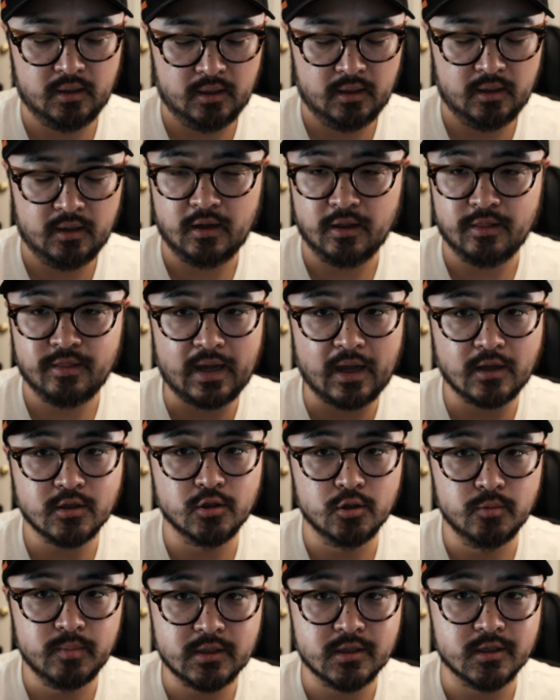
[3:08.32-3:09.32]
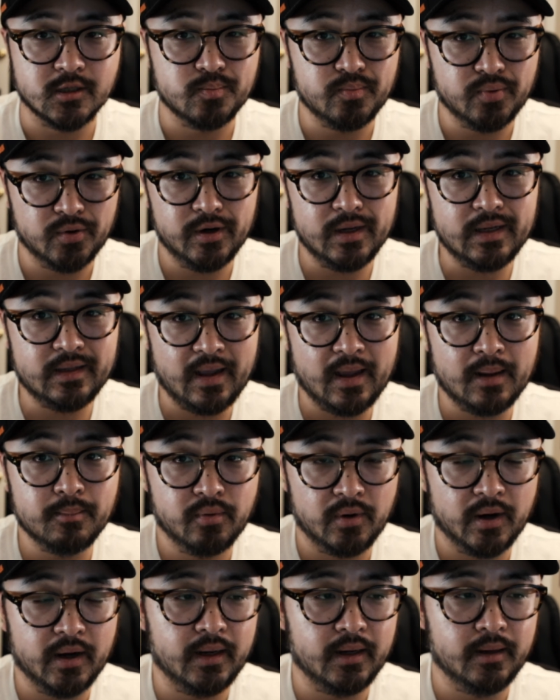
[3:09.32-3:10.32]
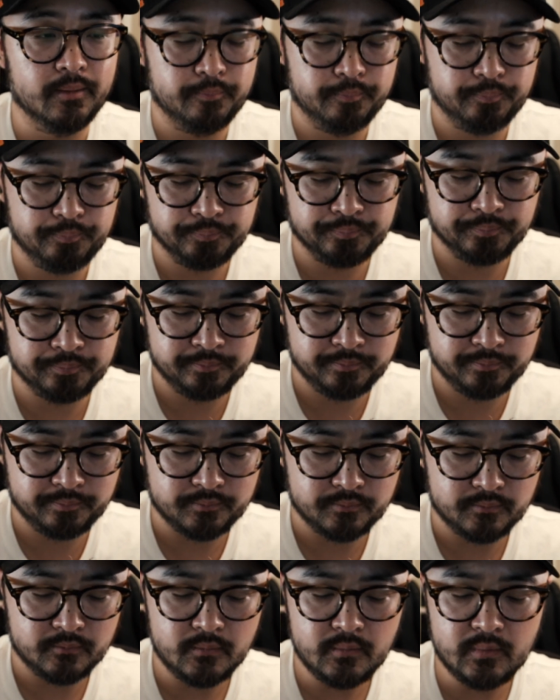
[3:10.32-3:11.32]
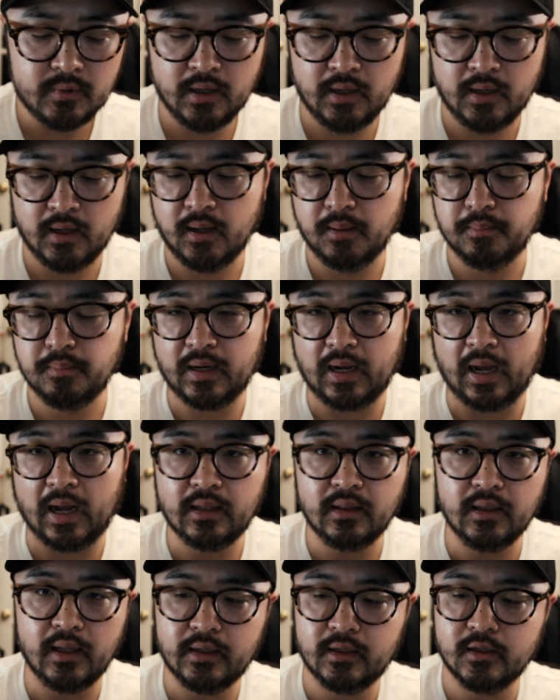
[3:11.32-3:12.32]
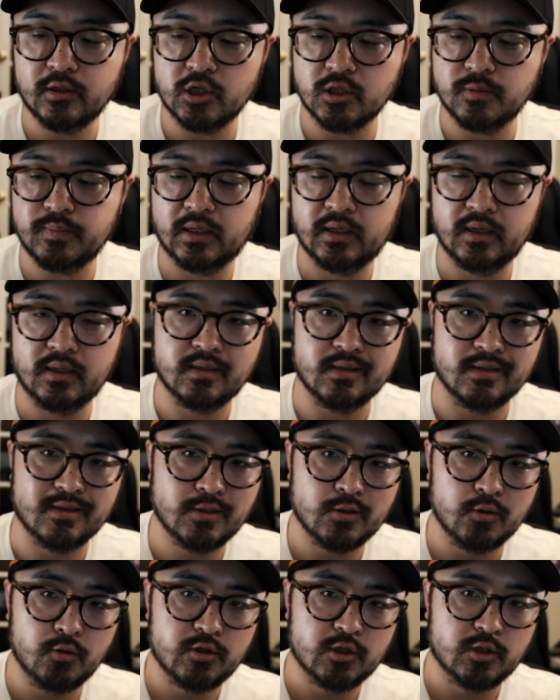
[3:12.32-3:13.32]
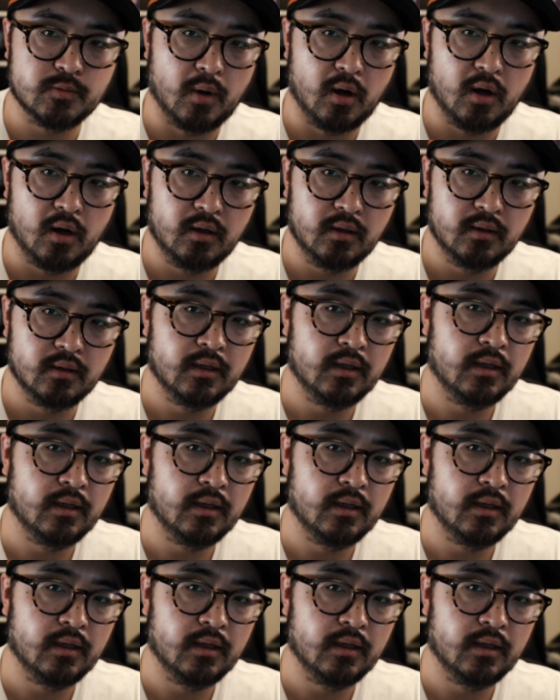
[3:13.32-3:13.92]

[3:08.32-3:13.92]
1,000 lumens is pretty dang bright. But I like it just because it's so small.